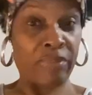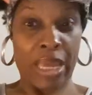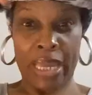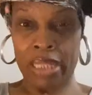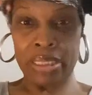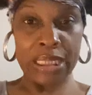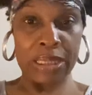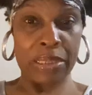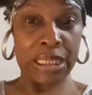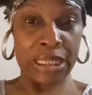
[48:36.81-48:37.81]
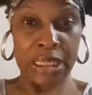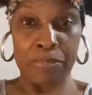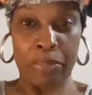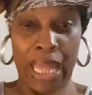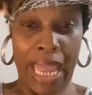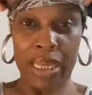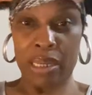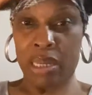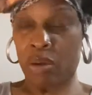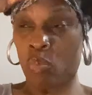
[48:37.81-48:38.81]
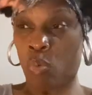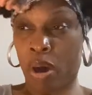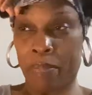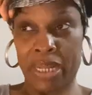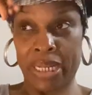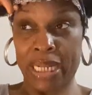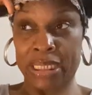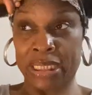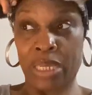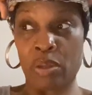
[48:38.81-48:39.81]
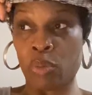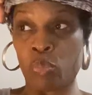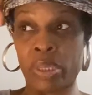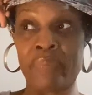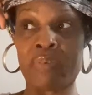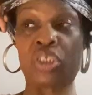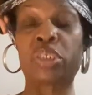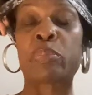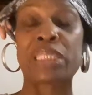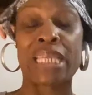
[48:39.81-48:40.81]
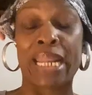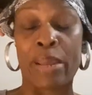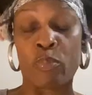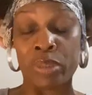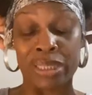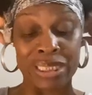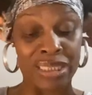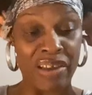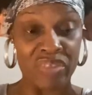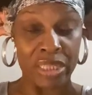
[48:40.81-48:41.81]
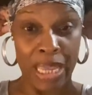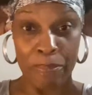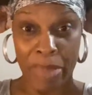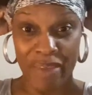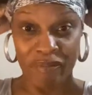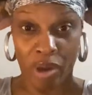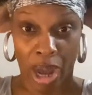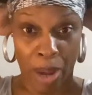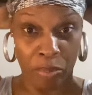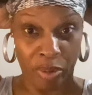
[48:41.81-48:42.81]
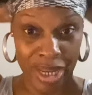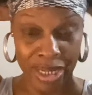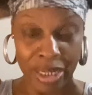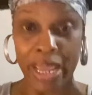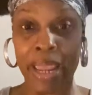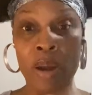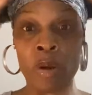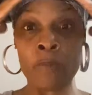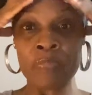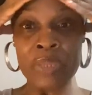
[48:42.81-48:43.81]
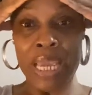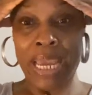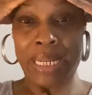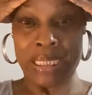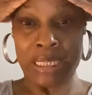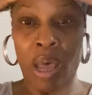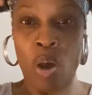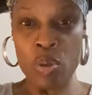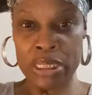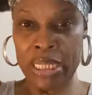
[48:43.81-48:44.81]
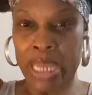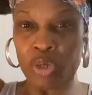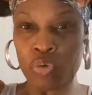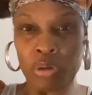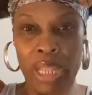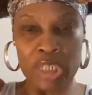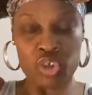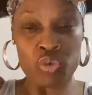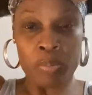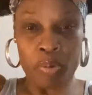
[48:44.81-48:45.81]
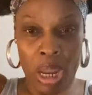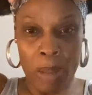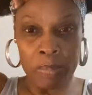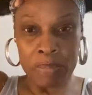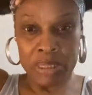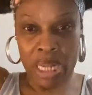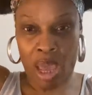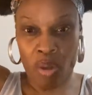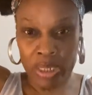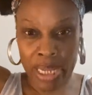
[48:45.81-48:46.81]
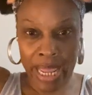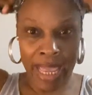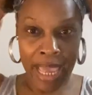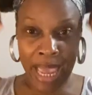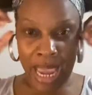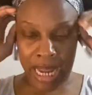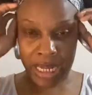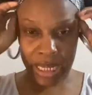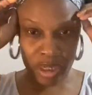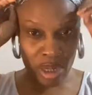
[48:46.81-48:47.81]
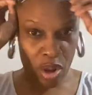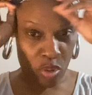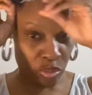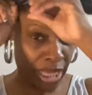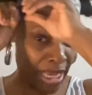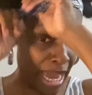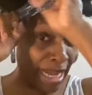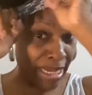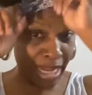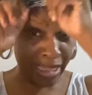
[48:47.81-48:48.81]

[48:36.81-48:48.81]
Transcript: Like I, this, this is black woman that's selling weave because she was saying with the stuff that they make for our braiding hair and it's causing like neurological problems and all that and you know they kind of like